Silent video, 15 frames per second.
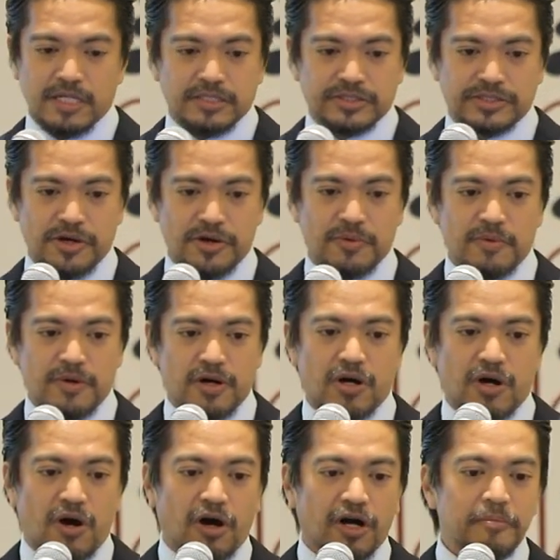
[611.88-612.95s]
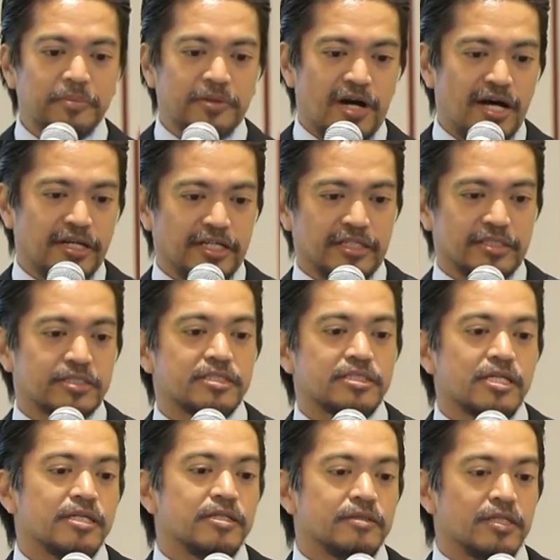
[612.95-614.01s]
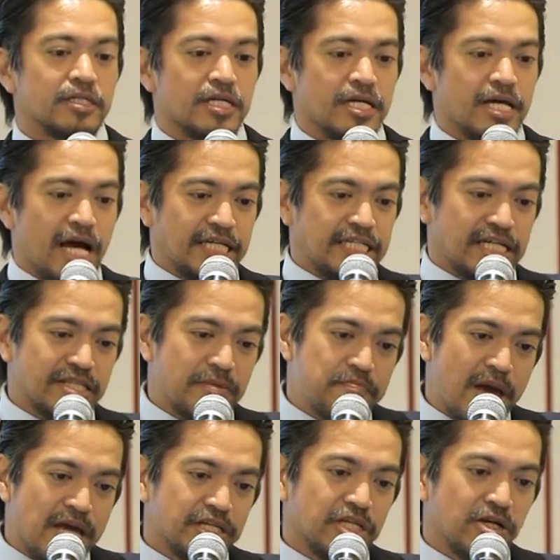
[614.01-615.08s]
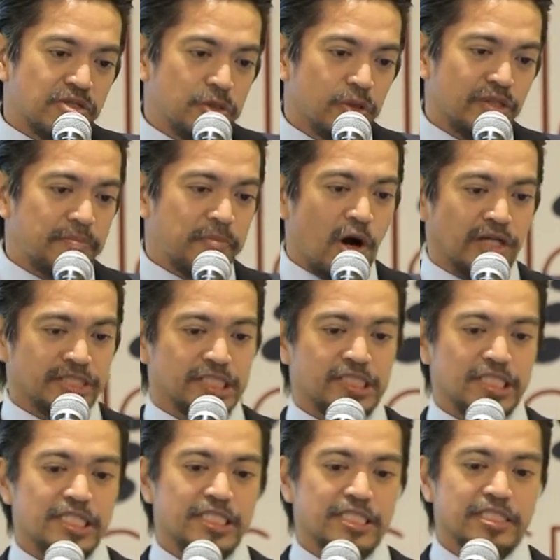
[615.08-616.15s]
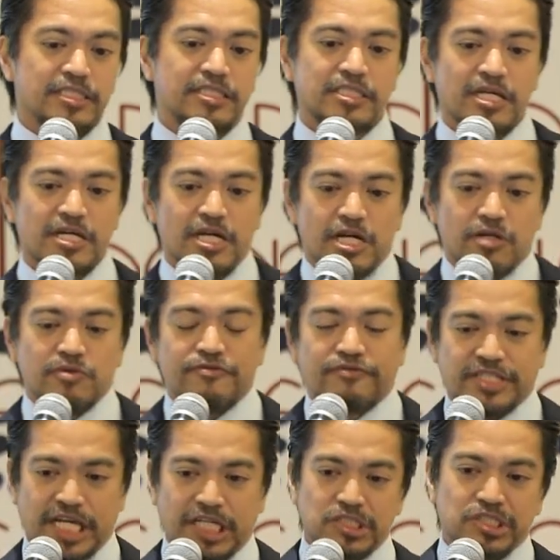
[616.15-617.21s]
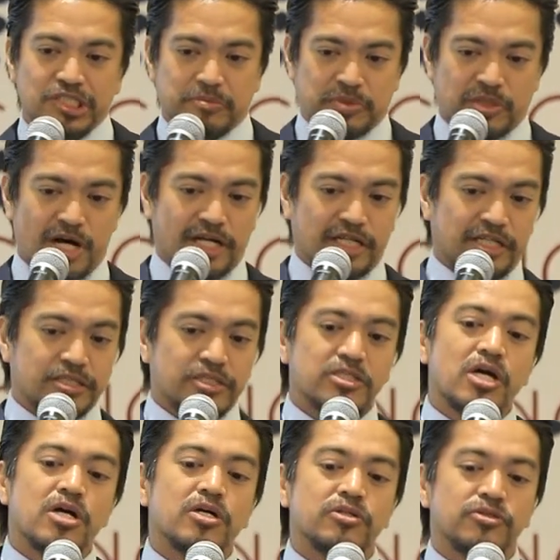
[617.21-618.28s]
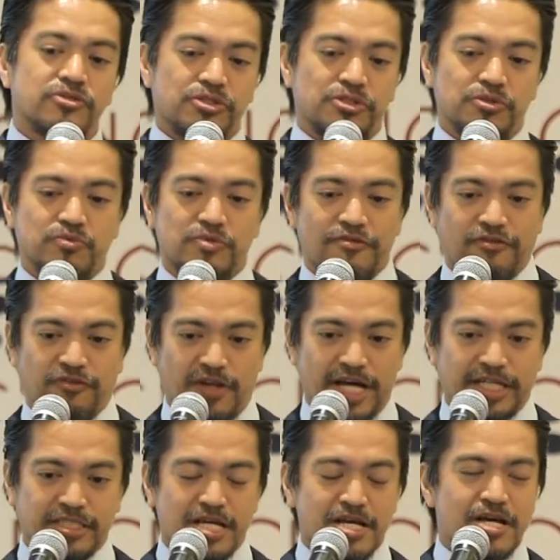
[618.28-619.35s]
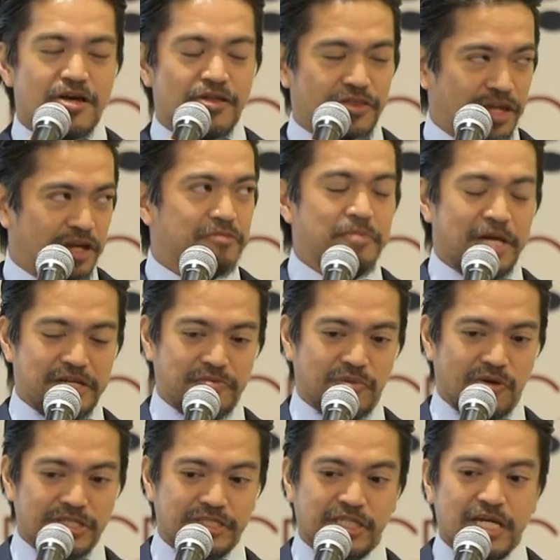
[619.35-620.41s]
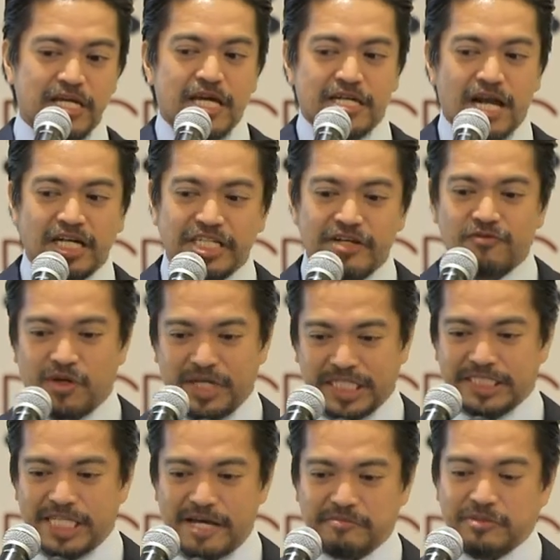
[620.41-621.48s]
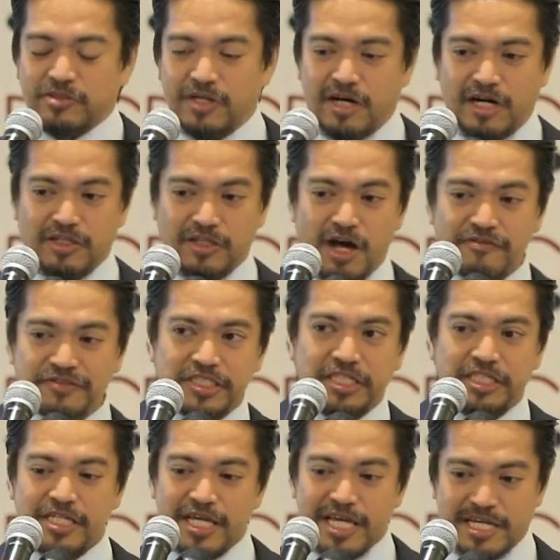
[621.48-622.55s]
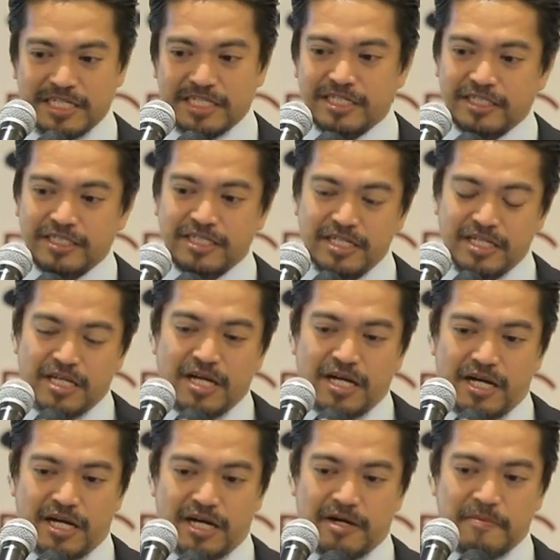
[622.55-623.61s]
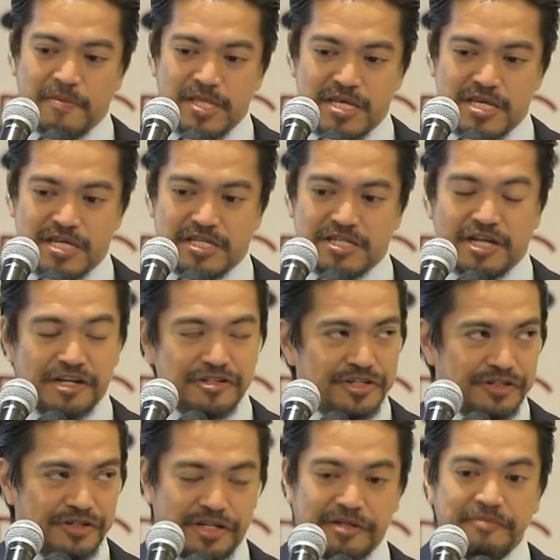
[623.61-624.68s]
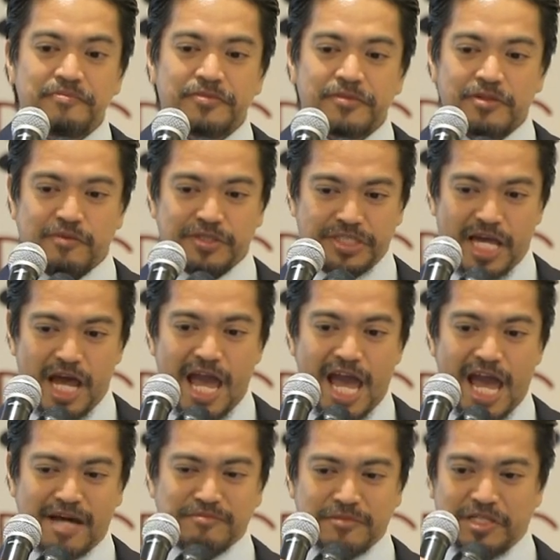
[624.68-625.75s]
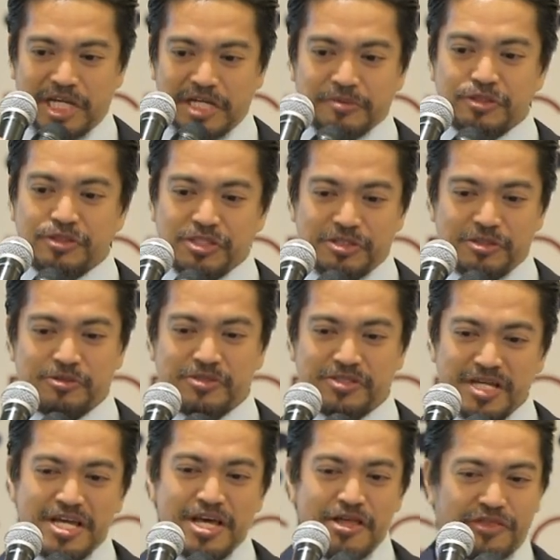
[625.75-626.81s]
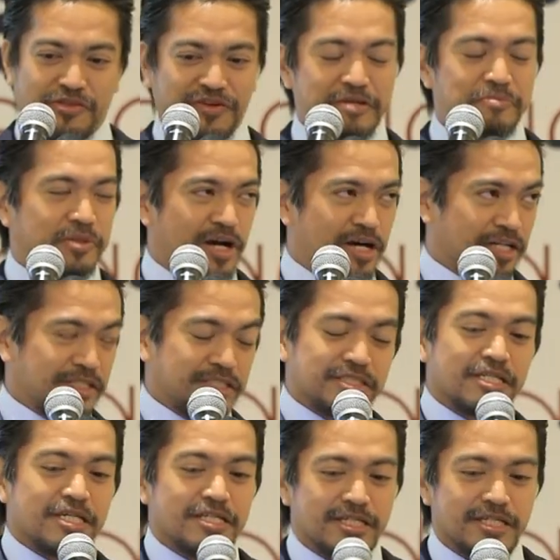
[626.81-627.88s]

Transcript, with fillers: So our products, again, depending on who the partner is, we've tailored the products to reflect their pain points. And I'll give one example. Uh, Lofty Inc. Um, in Nigeria was able to use three products.